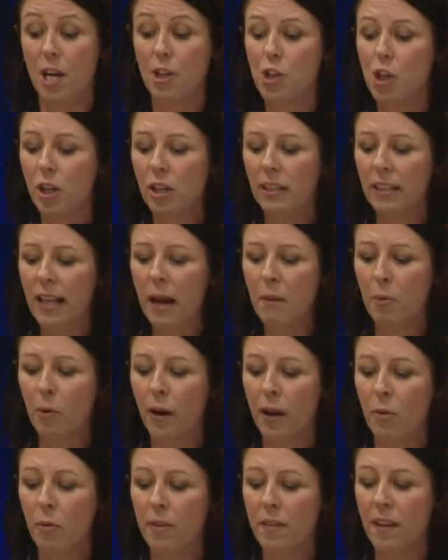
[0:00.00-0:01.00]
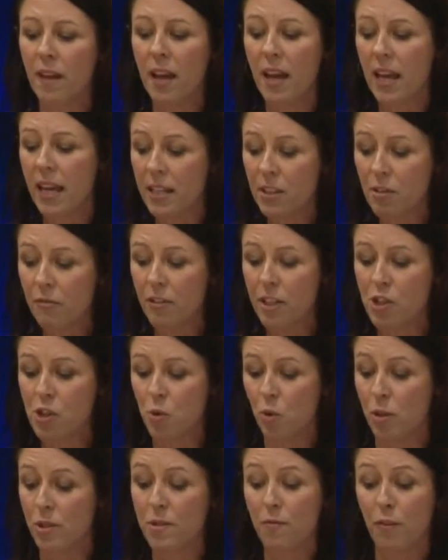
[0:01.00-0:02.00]
to collaborate with
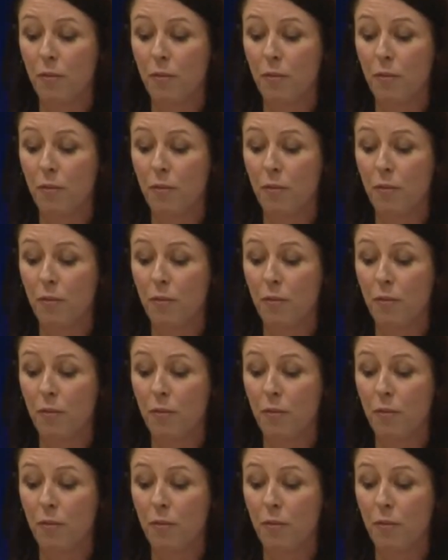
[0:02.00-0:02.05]
individuals